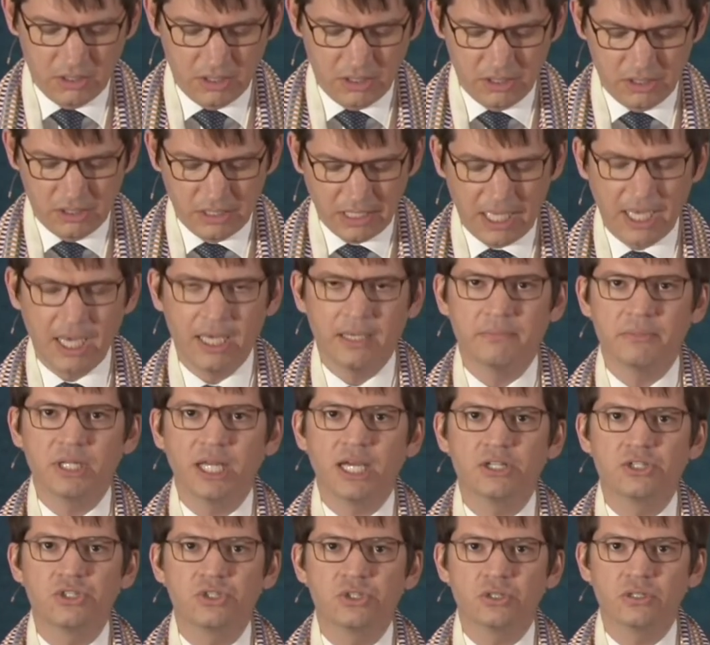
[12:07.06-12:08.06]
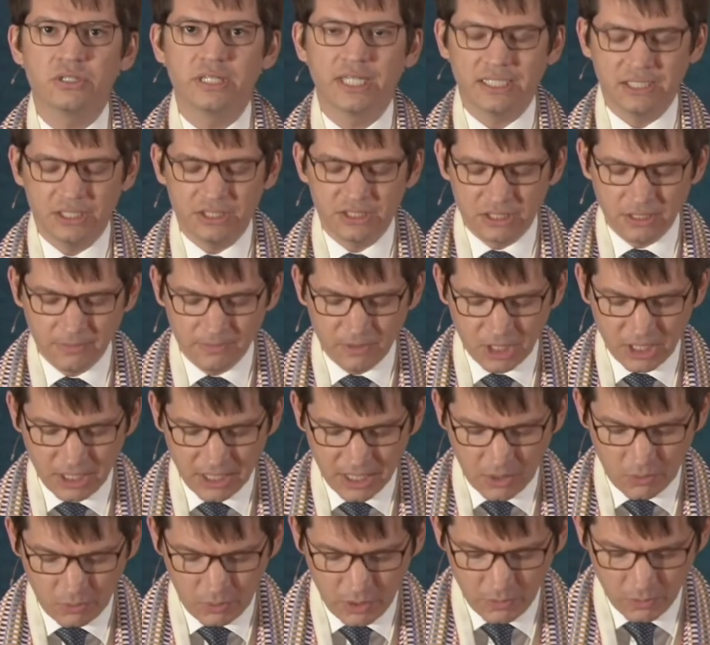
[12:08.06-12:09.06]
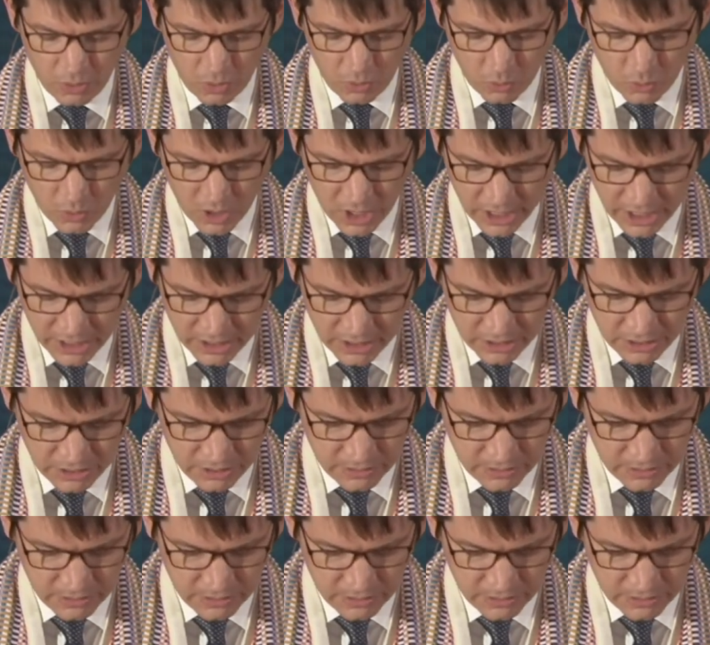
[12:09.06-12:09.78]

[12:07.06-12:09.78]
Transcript: I am not sure that is something that we would want.